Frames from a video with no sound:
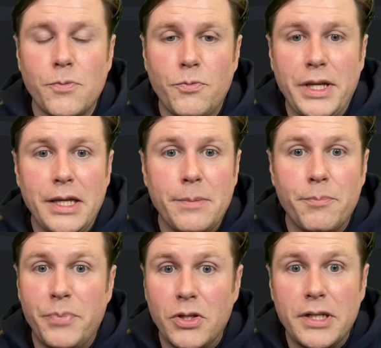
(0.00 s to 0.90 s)
We
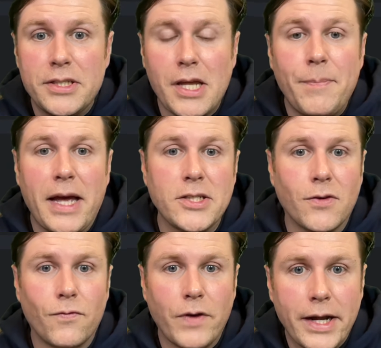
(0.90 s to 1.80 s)
build this up as a
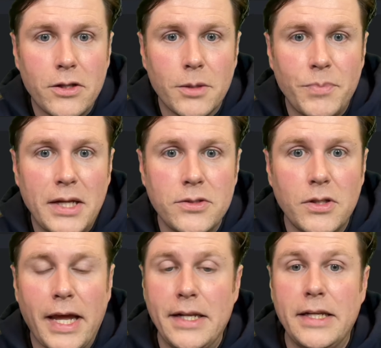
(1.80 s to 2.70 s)
regular
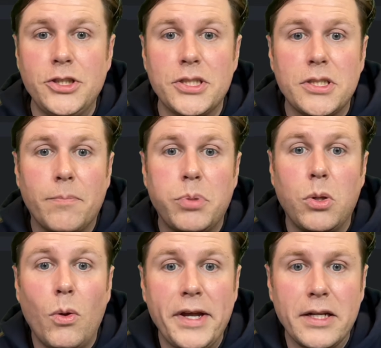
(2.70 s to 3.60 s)
bundle and then just
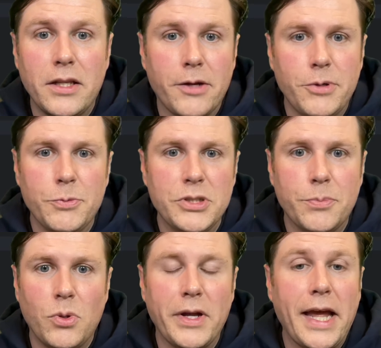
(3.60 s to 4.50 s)
deploy it like we would
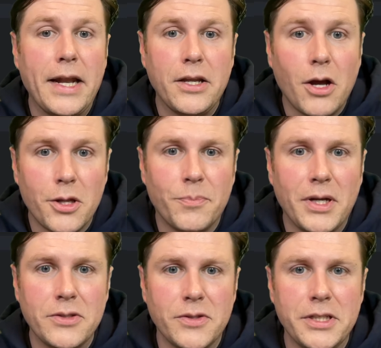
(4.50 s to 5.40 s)
deploy any other
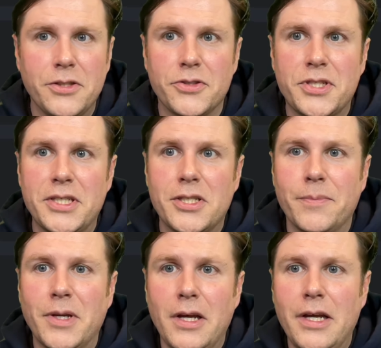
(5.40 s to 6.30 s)
bundle into your
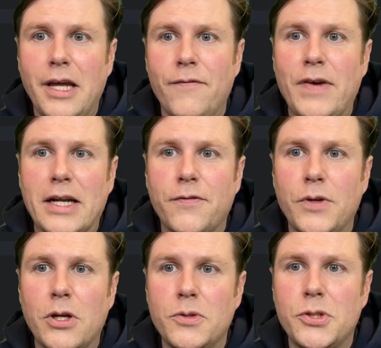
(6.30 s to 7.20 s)
system. In fact, if we
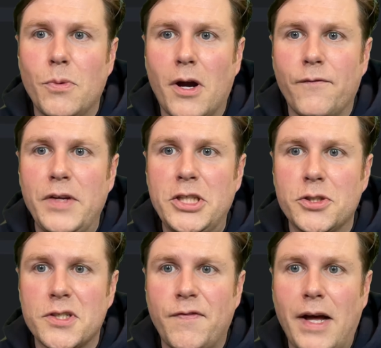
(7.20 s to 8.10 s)
go to our
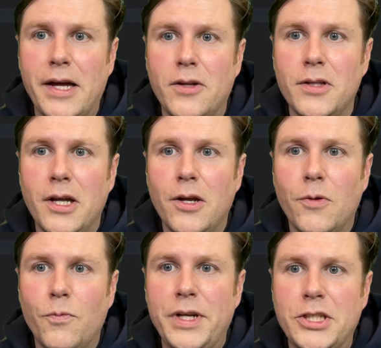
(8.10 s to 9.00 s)
features file,
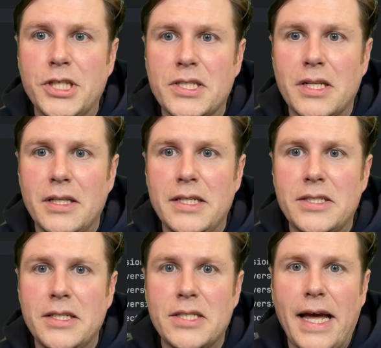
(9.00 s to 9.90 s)
we just list
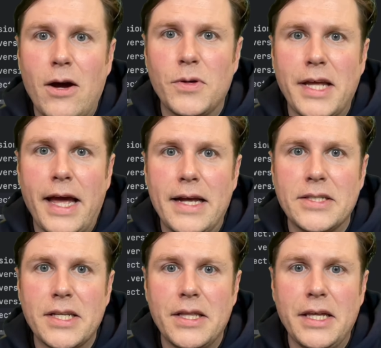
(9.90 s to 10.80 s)
this out
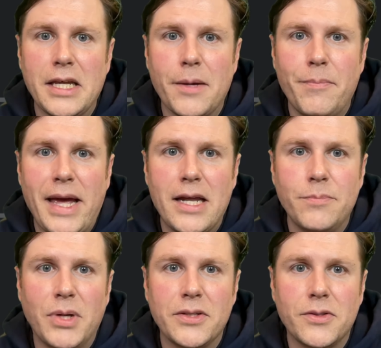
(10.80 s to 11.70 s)
as the command
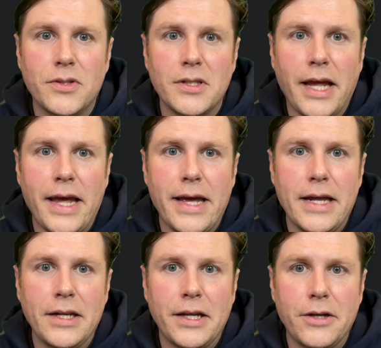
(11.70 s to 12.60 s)
bundle.
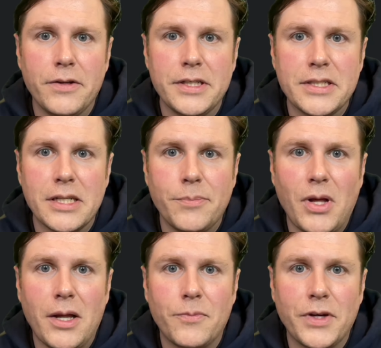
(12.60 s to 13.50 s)
And here it is at the
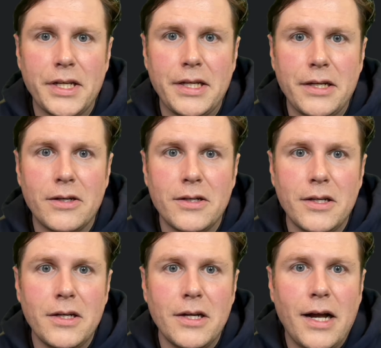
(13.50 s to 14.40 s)
bottom right here,
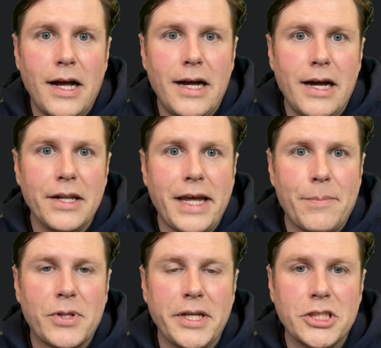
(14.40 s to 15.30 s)
the
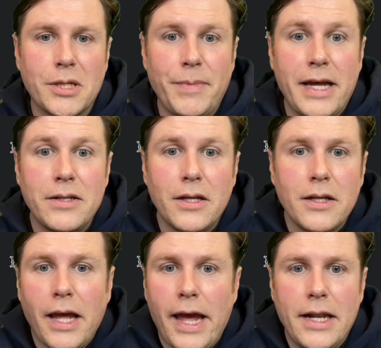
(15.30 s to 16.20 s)
application command.
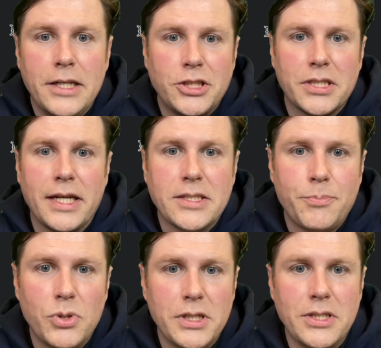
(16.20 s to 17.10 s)
And it just gets
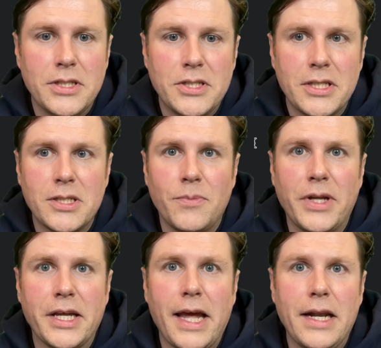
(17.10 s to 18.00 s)
put into the system
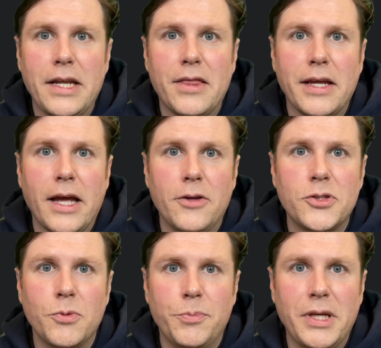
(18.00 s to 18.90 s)
like anything
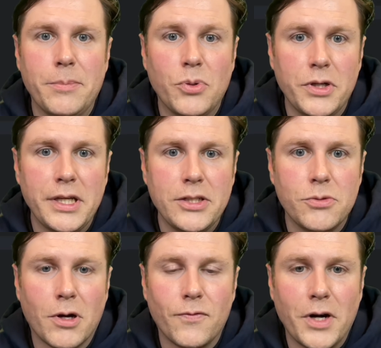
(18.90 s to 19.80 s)
else would be put
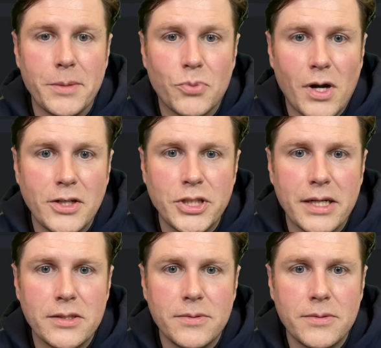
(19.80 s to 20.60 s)
into our running project.